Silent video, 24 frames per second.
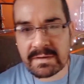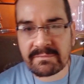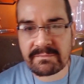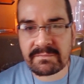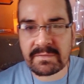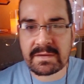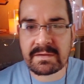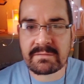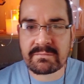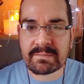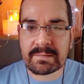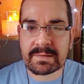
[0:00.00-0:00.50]

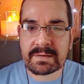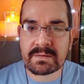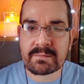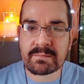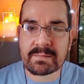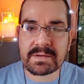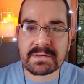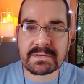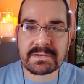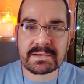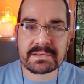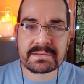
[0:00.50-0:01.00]
favourite
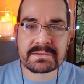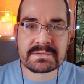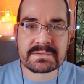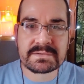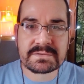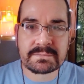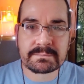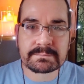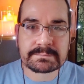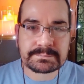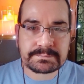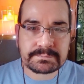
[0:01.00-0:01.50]

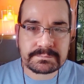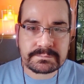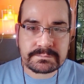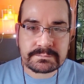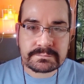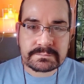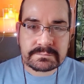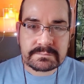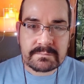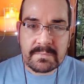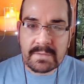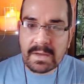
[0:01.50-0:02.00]
ingredients.
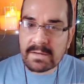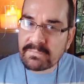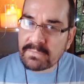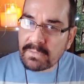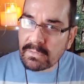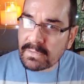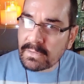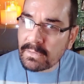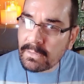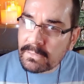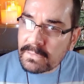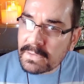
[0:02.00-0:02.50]
I've
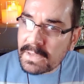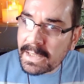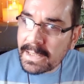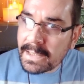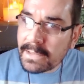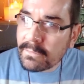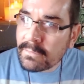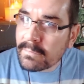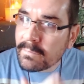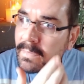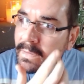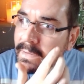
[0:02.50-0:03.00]
got it on
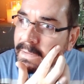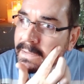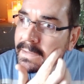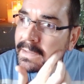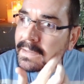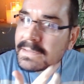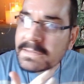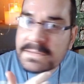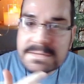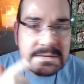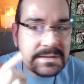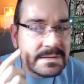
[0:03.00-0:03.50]
now on my
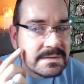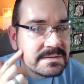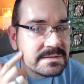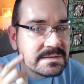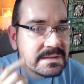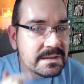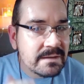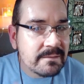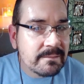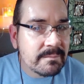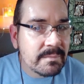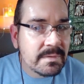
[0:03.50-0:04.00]
acacia
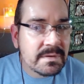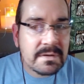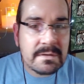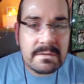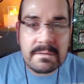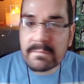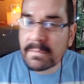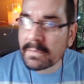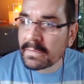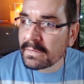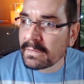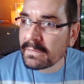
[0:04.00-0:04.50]
serum. I don't know
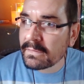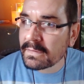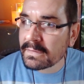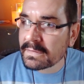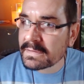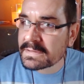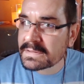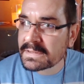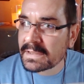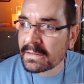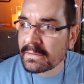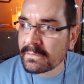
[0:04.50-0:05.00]
whether you can
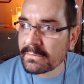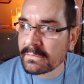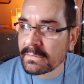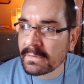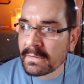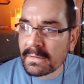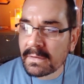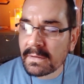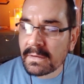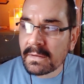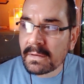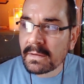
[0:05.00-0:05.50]
tell.
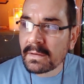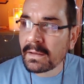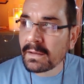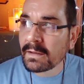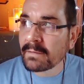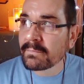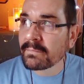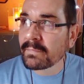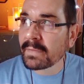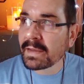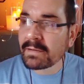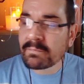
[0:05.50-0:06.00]

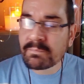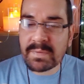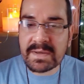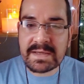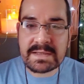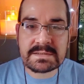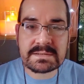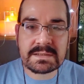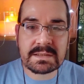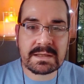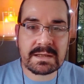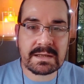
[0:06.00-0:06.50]
It
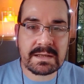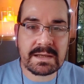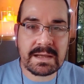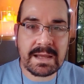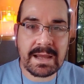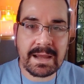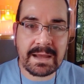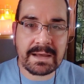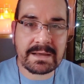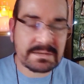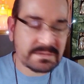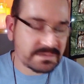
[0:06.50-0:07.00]
basically
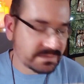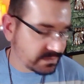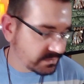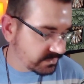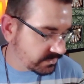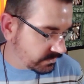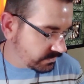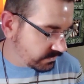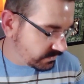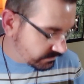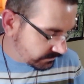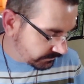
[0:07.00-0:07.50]
acts
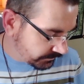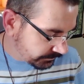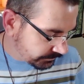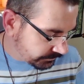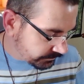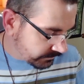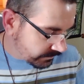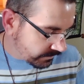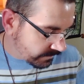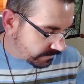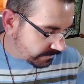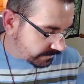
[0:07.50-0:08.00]
to
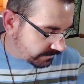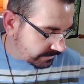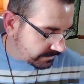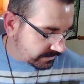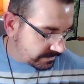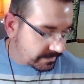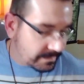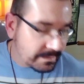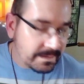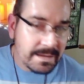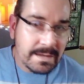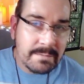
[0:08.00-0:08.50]

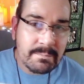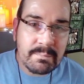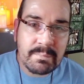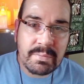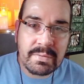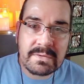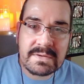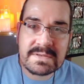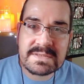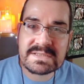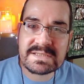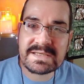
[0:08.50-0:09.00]

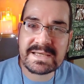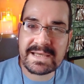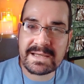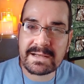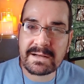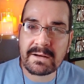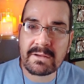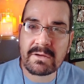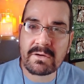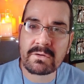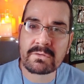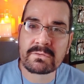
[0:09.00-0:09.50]
put a
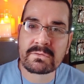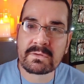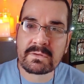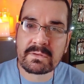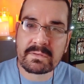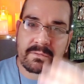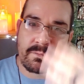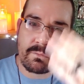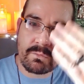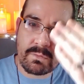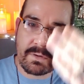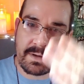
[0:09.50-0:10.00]
seal on
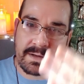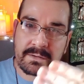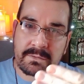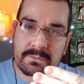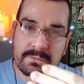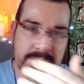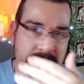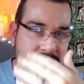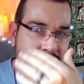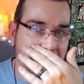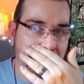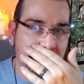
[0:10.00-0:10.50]
the oil,
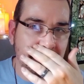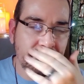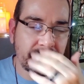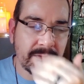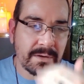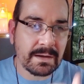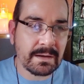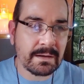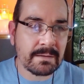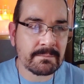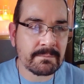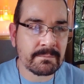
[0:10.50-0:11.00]
so
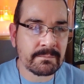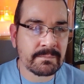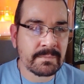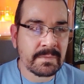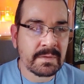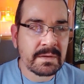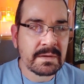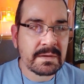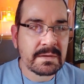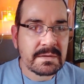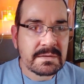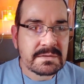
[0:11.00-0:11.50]

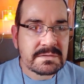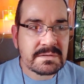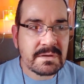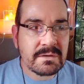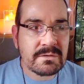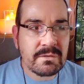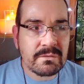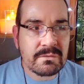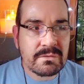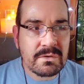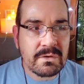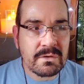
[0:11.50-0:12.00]

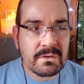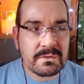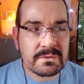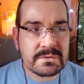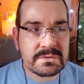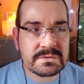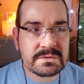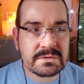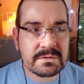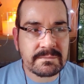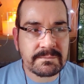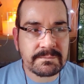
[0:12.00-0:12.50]
you're
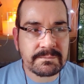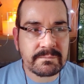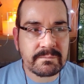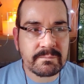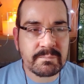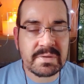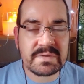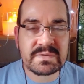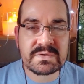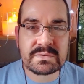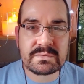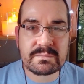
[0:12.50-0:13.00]
not
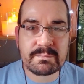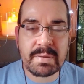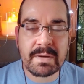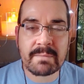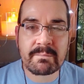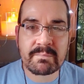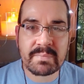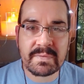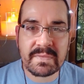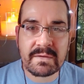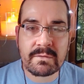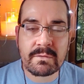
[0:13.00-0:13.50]

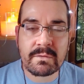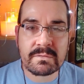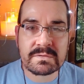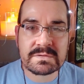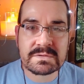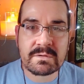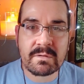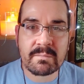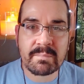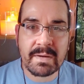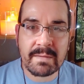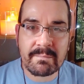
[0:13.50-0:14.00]
the oil's
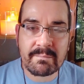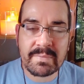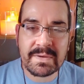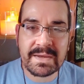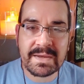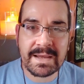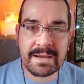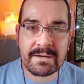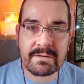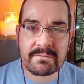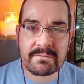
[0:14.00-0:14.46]
not pumping out